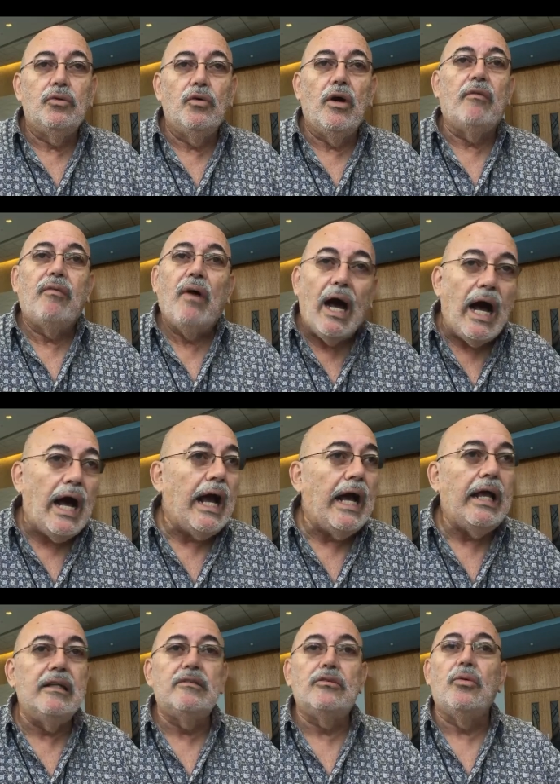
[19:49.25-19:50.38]
to have
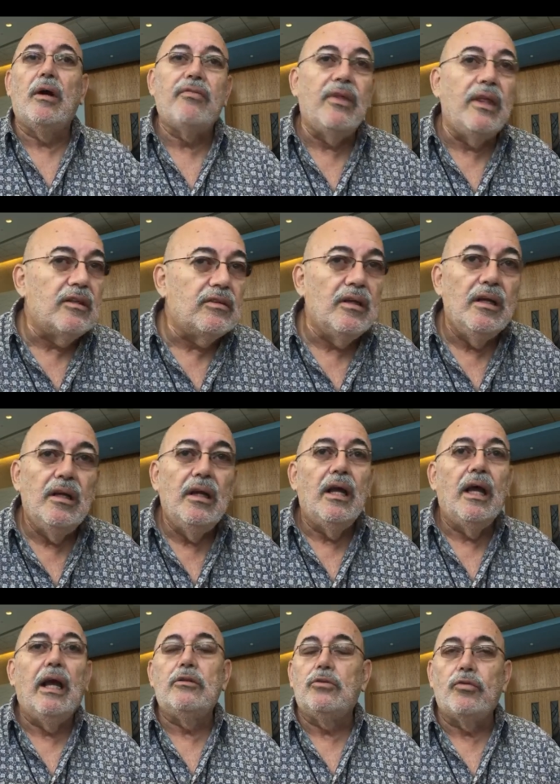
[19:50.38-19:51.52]
ice, to have things,
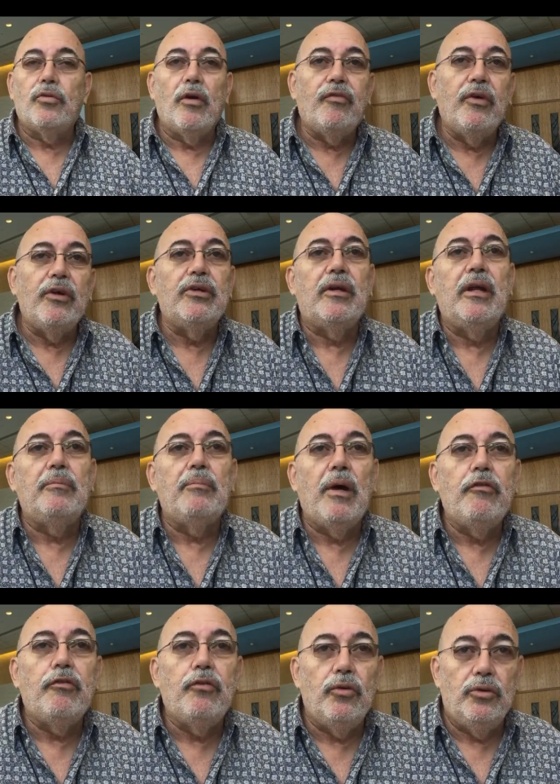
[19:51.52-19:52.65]
and to refrigerate
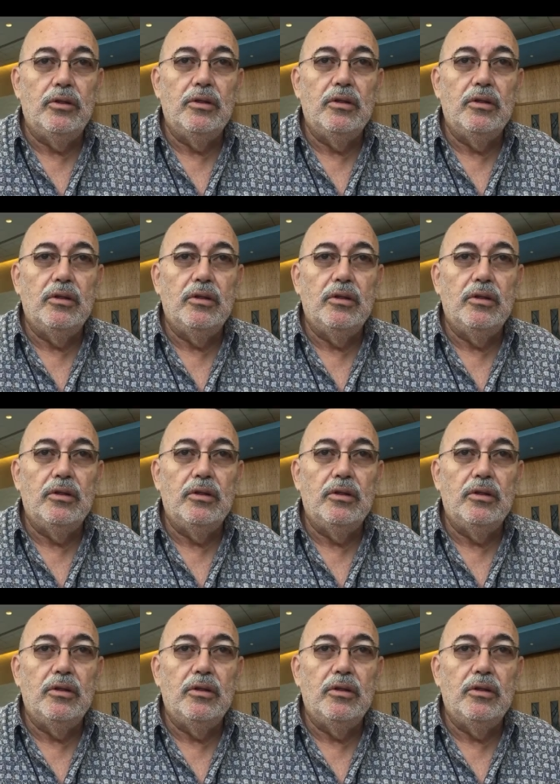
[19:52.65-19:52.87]
my food.